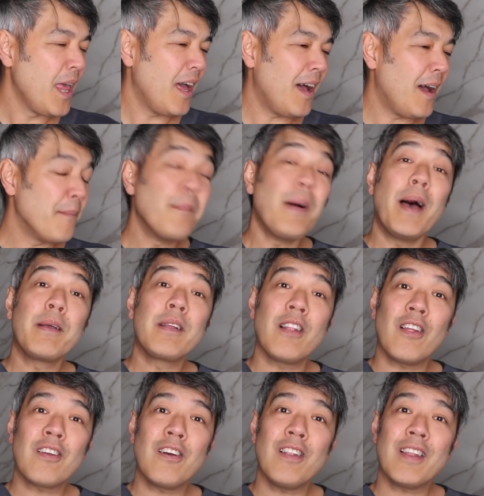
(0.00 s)

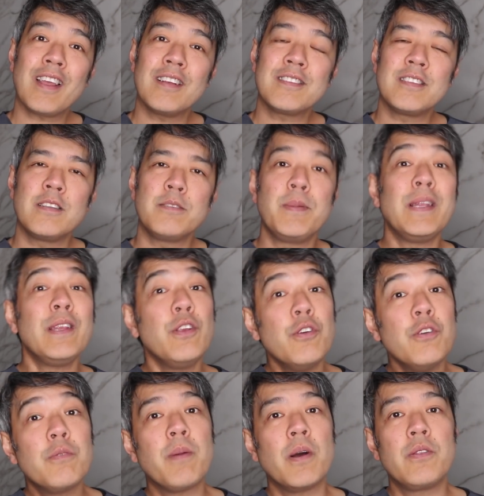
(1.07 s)
Glycolic acid has been
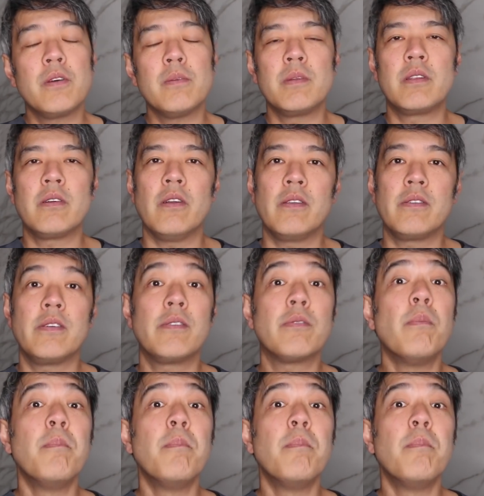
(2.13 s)
used by dermatologists for